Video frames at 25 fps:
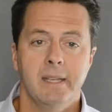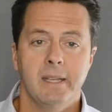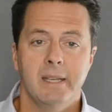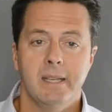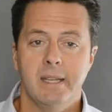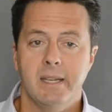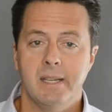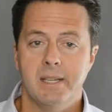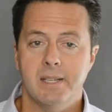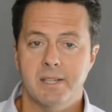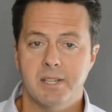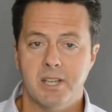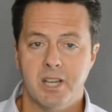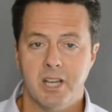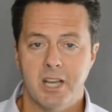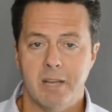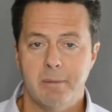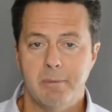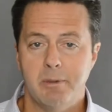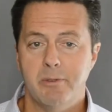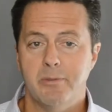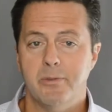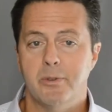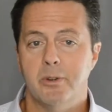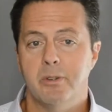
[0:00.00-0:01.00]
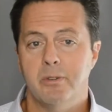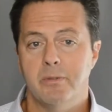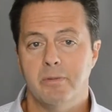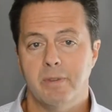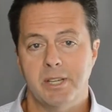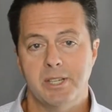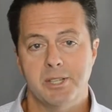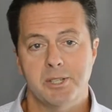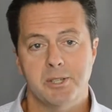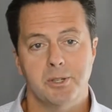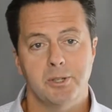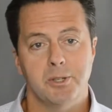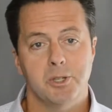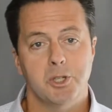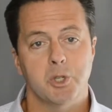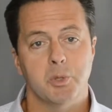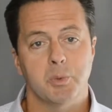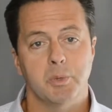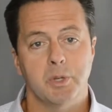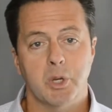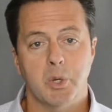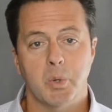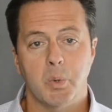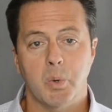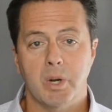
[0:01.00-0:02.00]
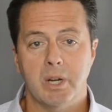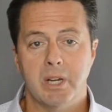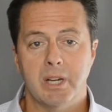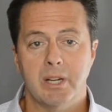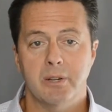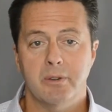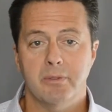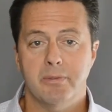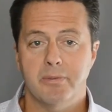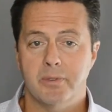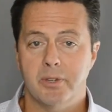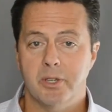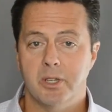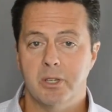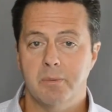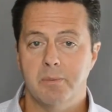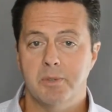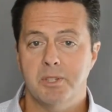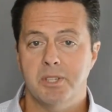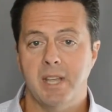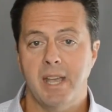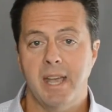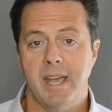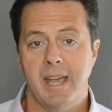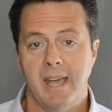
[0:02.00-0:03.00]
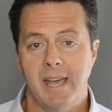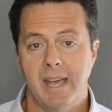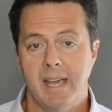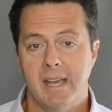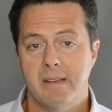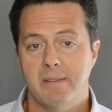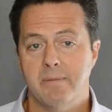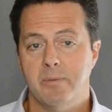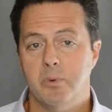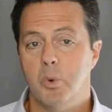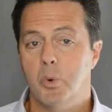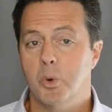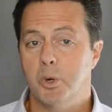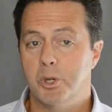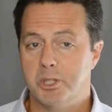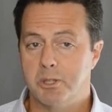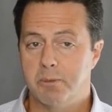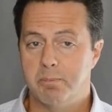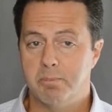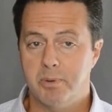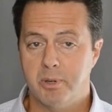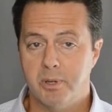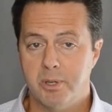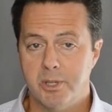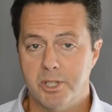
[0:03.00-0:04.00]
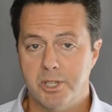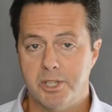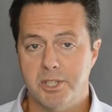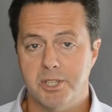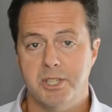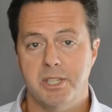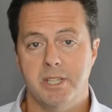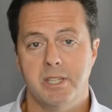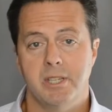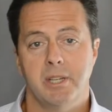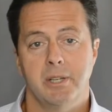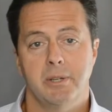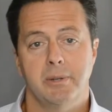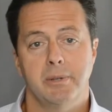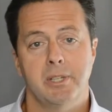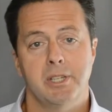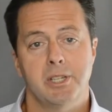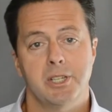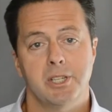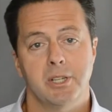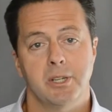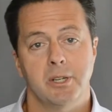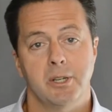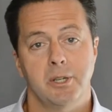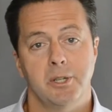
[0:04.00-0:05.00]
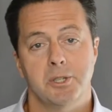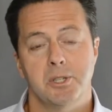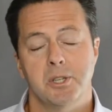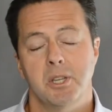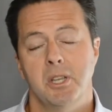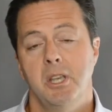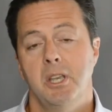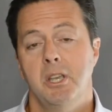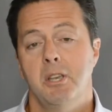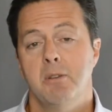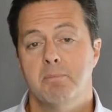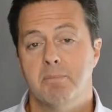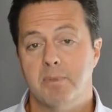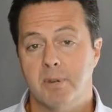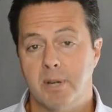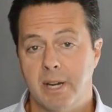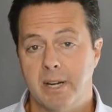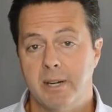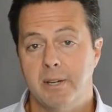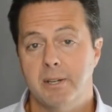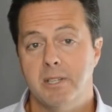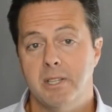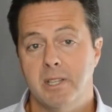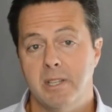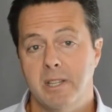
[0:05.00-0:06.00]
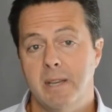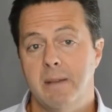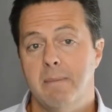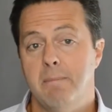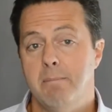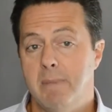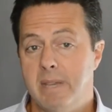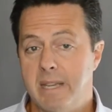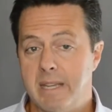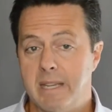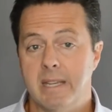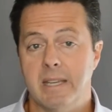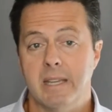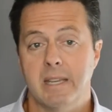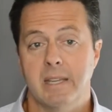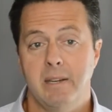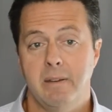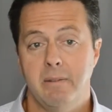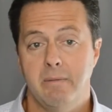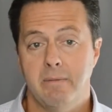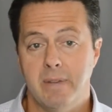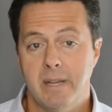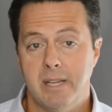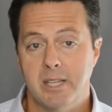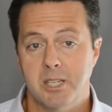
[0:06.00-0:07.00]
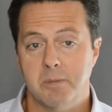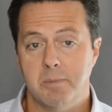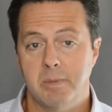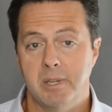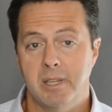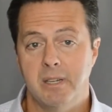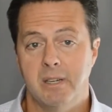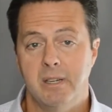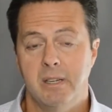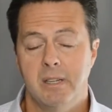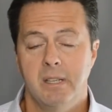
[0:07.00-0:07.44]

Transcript: It is common for investors to require firms to have or to purchase D&O insurance prior to them making an investment.